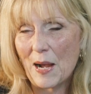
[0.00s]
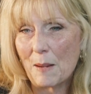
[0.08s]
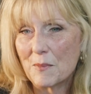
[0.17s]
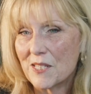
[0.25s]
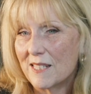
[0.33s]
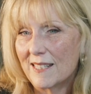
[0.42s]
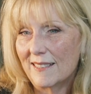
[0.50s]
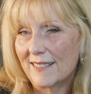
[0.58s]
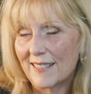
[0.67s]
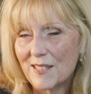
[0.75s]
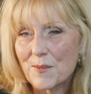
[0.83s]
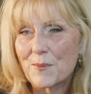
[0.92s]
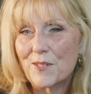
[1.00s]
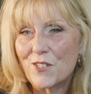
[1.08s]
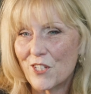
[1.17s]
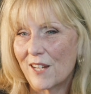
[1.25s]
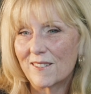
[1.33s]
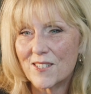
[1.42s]
I'm Cindy Lint with
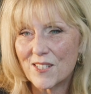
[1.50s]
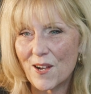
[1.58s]
John L.